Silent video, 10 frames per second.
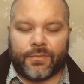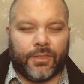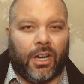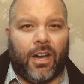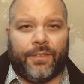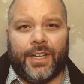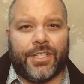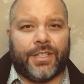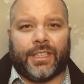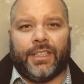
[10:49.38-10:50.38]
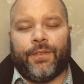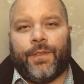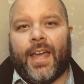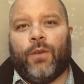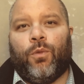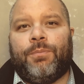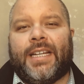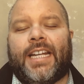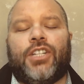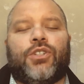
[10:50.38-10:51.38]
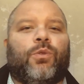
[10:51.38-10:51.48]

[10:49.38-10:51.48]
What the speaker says: off the edge of the cliff, they would begin to